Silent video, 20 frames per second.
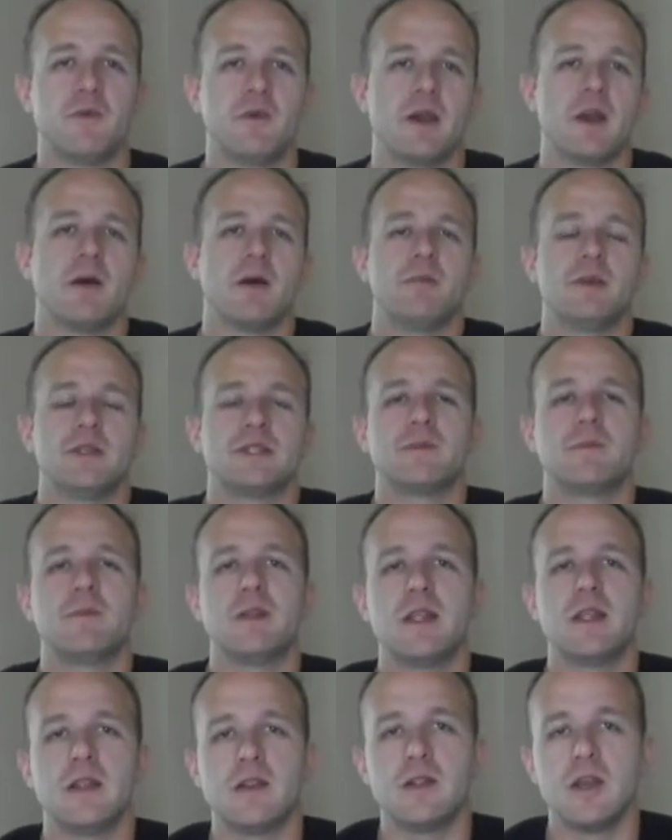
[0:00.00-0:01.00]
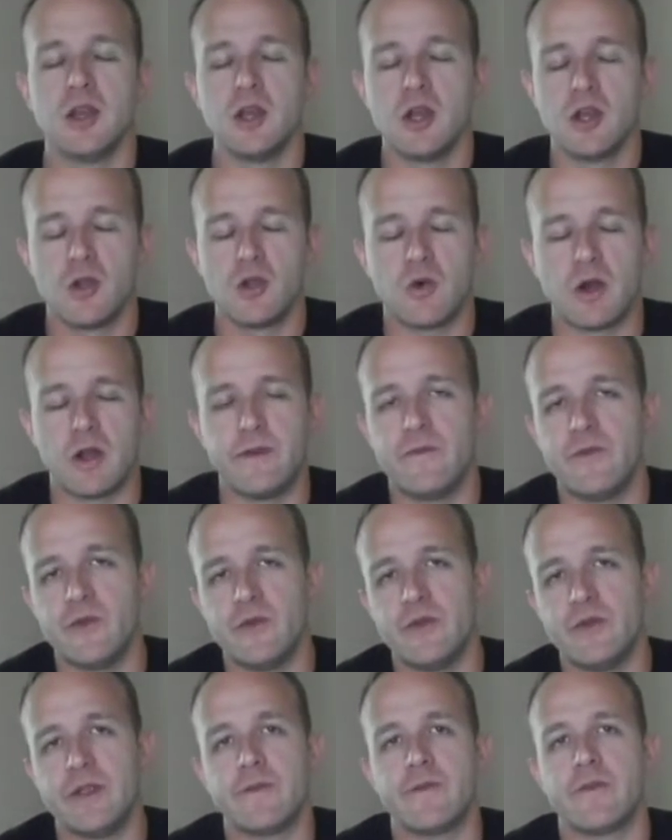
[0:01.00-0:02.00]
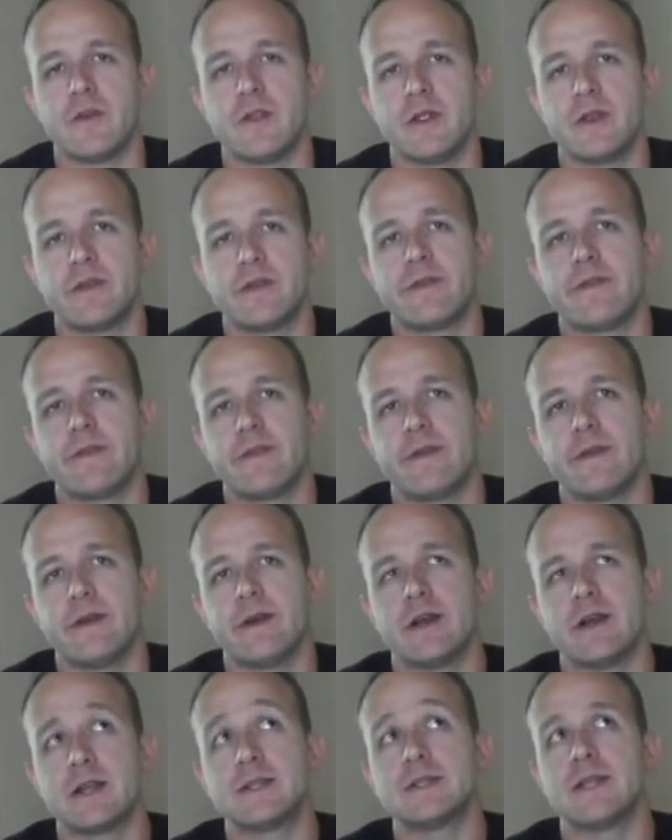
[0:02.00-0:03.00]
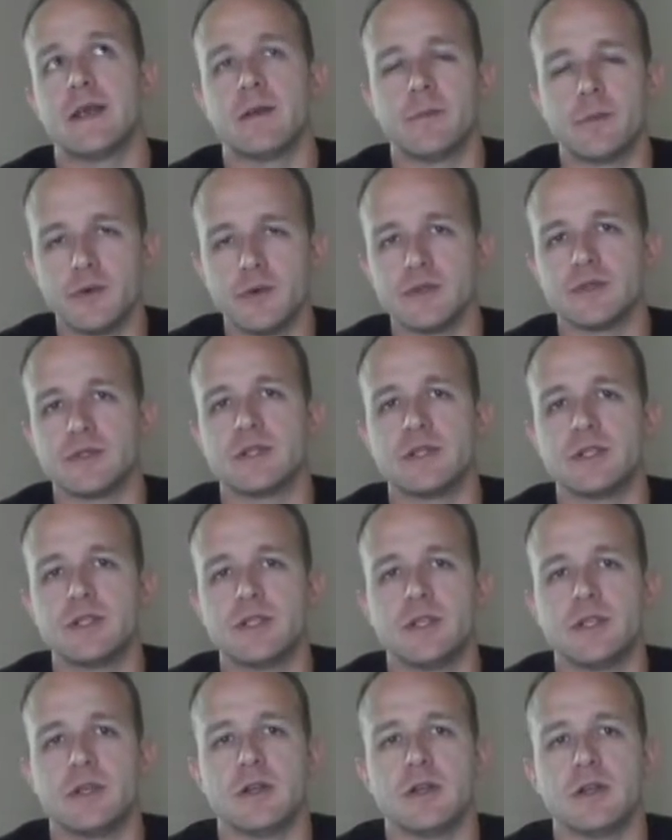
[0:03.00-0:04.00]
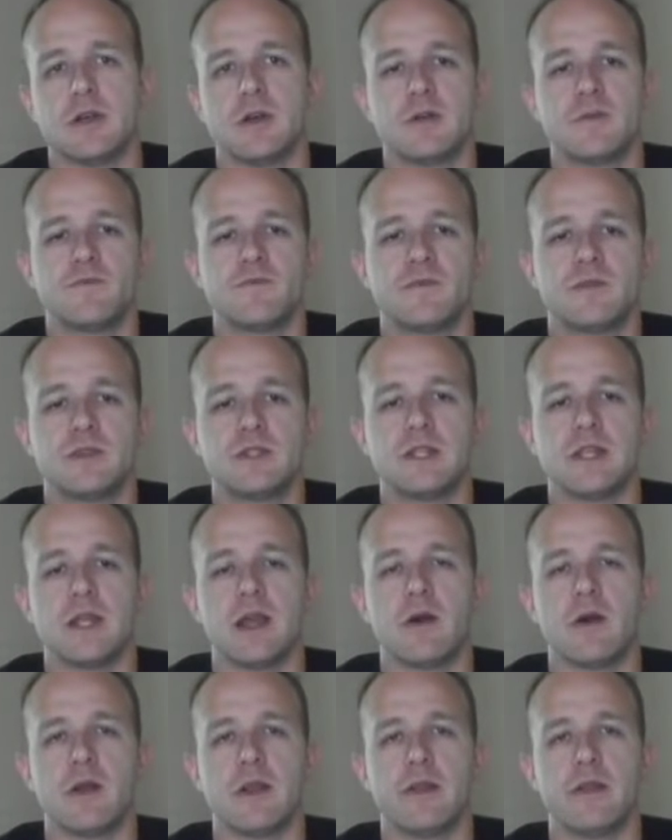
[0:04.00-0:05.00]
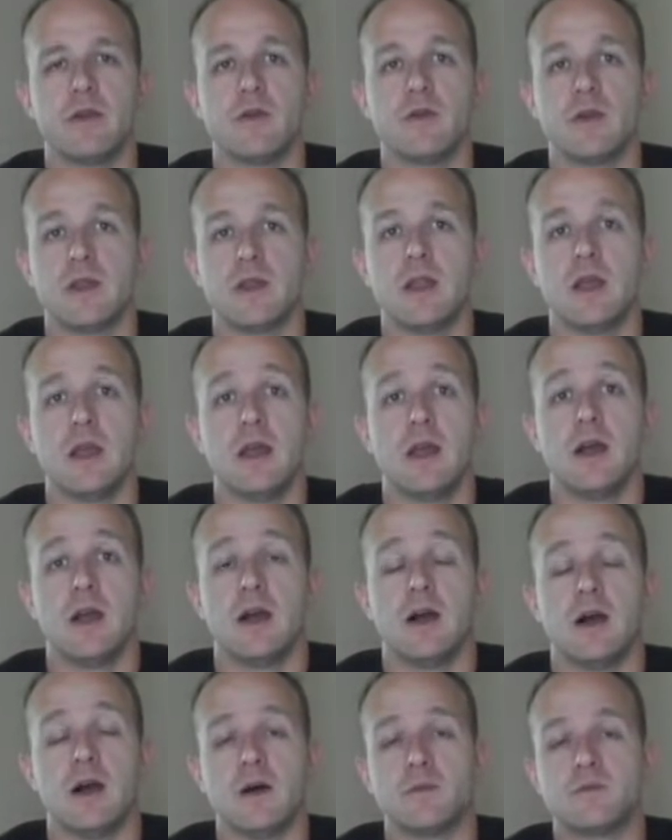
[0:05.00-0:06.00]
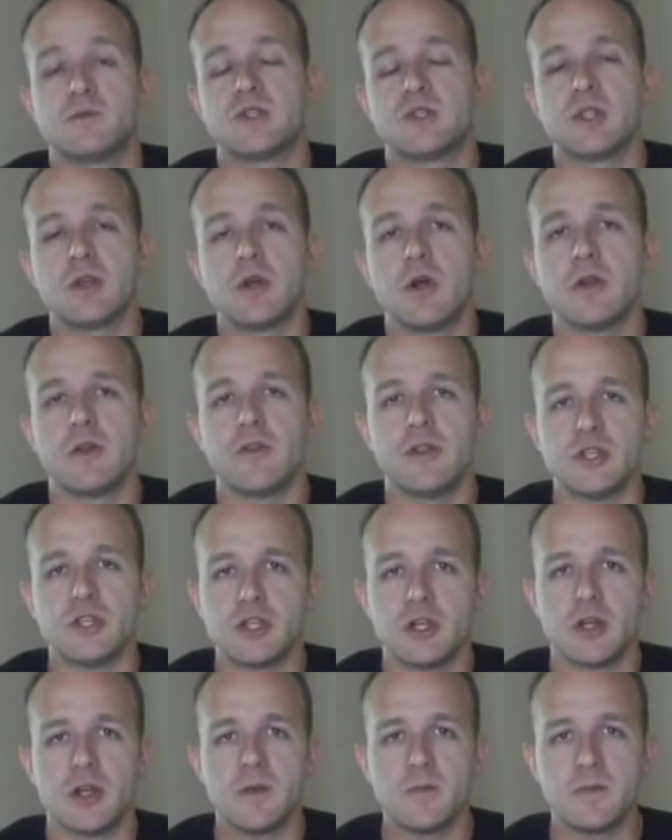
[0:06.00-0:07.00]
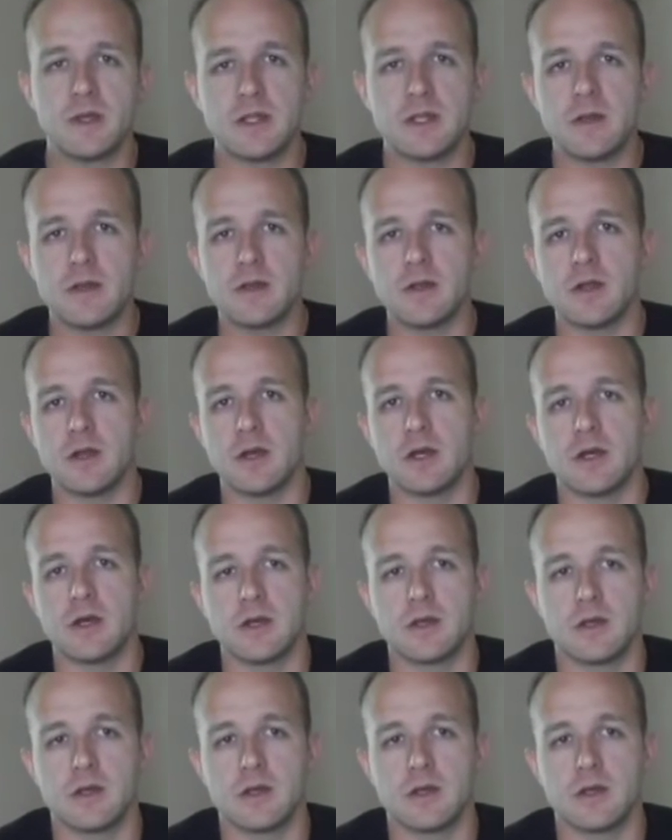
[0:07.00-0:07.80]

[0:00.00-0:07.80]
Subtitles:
anyway, I'll be submitting quite a few different examples this year to see how I do. And still under the journeyman